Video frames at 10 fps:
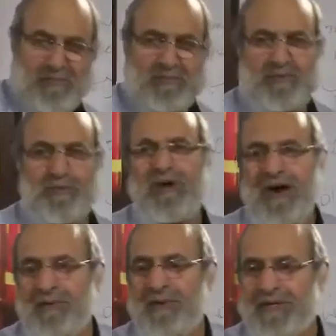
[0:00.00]
the opposite of
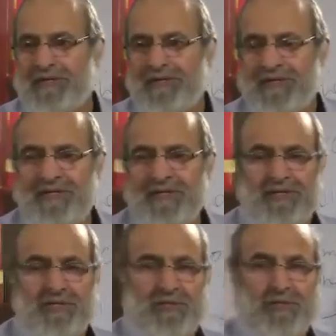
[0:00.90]
Arabic.
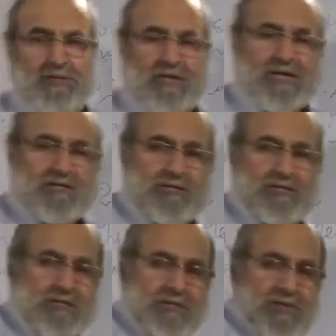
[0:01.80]
So in
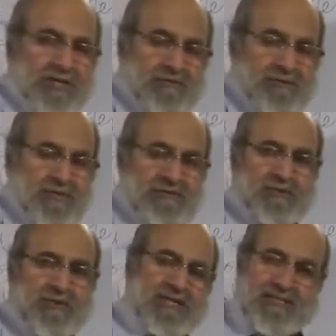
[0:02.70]
English, you write from
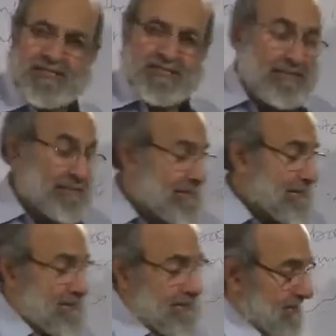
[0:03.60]
left to right,
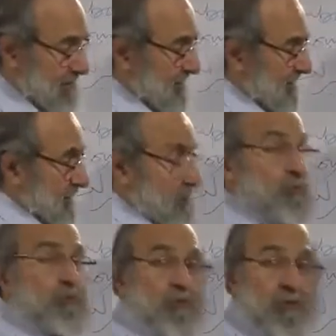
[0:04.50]
and in Arabic and
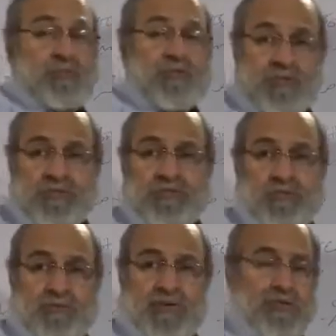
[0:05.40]
Urdu and Persian,
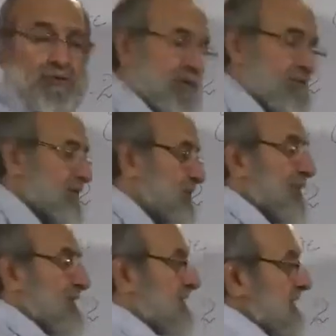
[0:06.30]
it's from right to left.
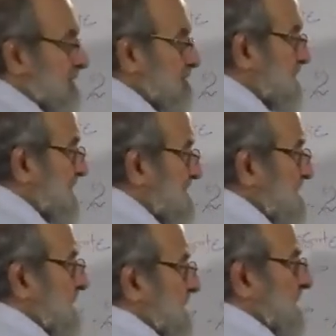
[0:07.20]
But
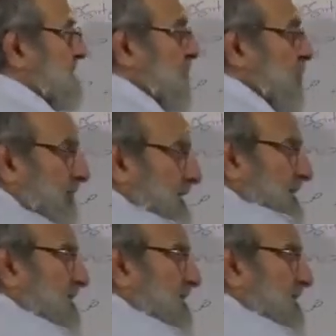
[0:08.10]
if you go by